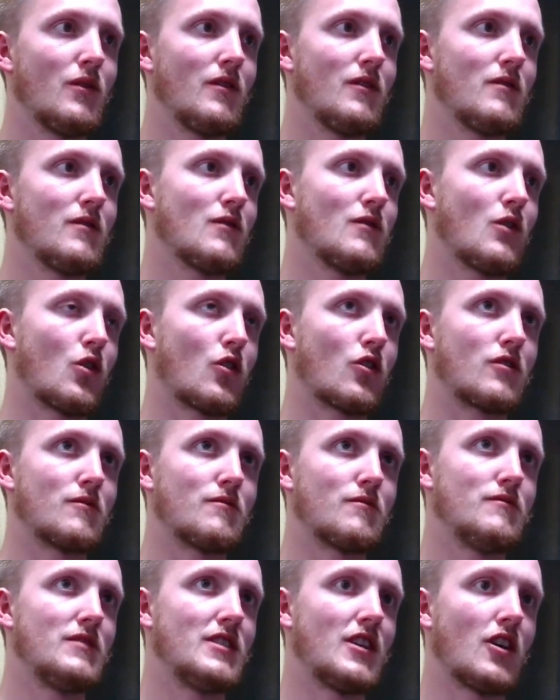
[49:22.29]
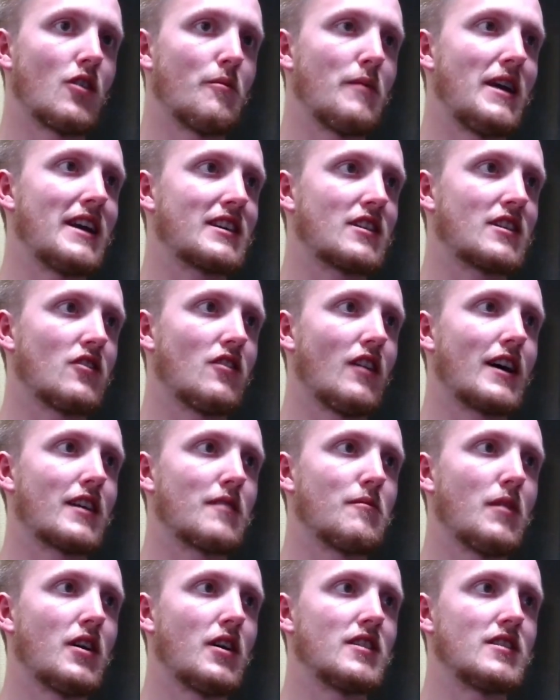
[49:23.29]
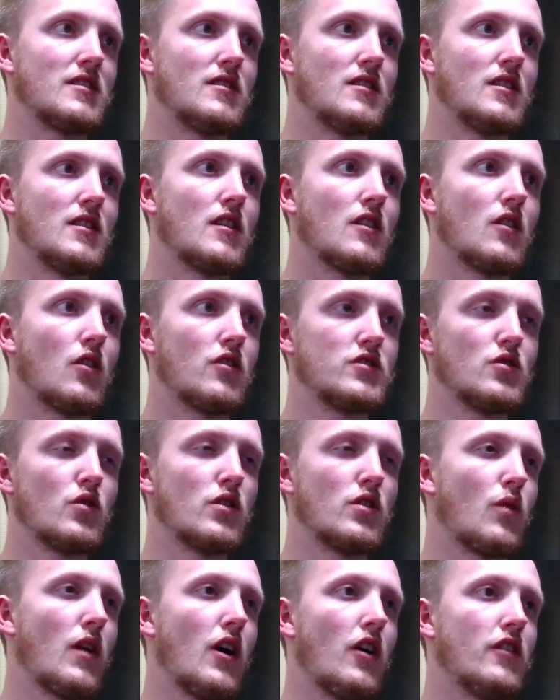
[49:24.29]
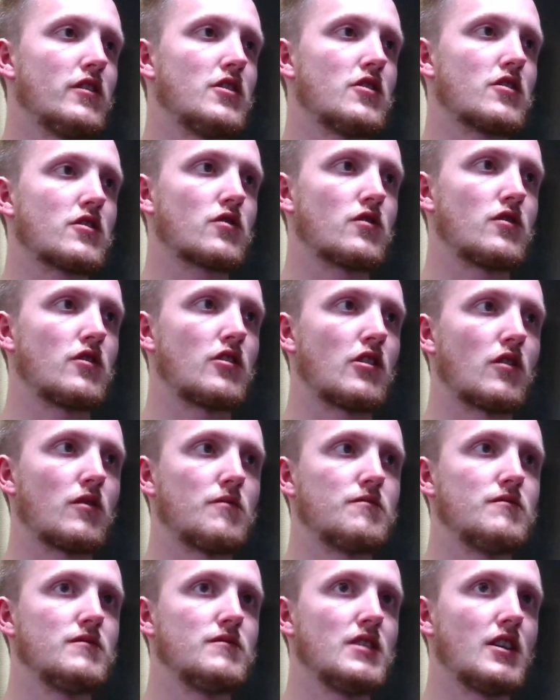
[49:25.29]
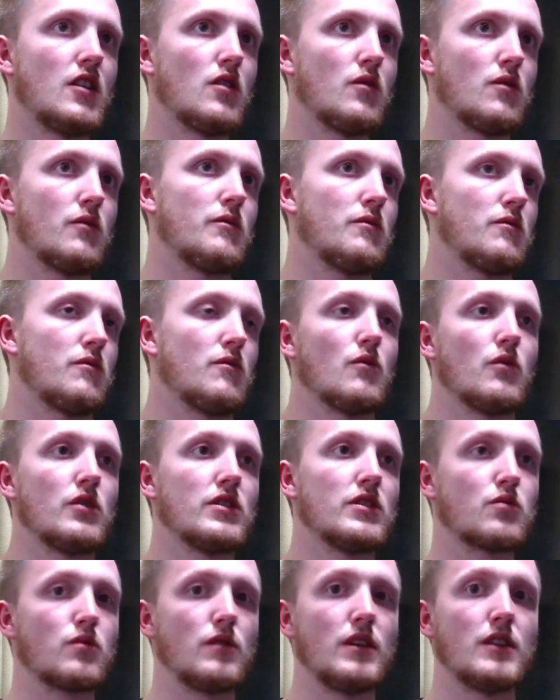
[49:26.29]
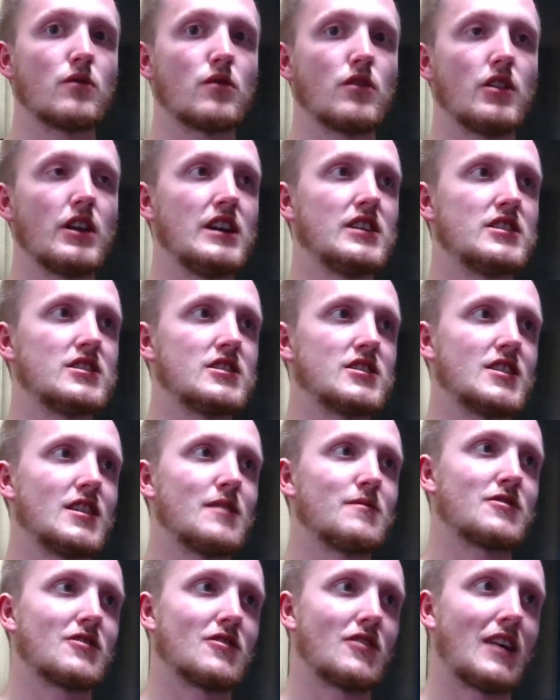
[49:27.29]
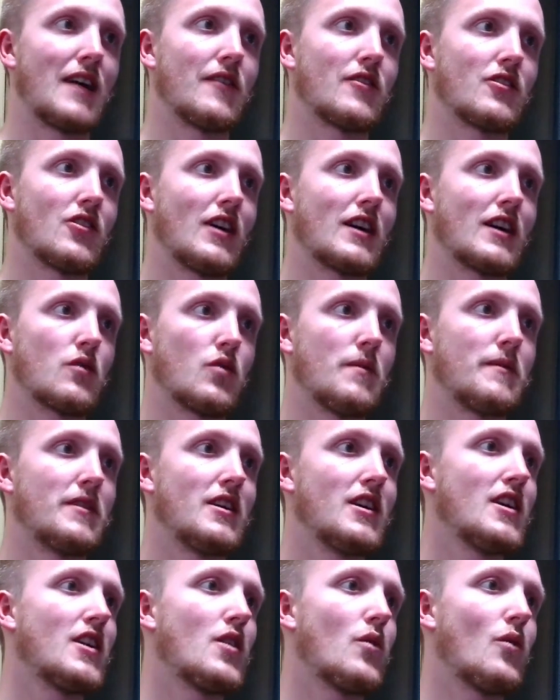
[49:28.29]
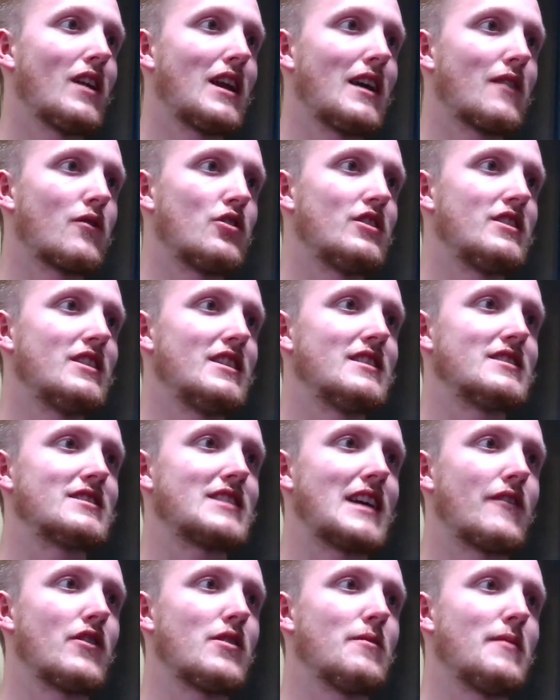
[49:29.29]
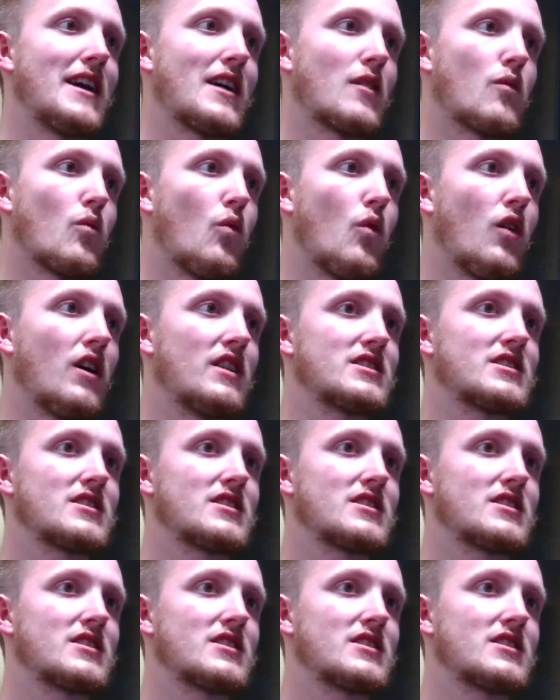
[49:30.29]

or, making a lot of money, or doing well in your career, in relationships or having a lot of women, whatever it is, every man wants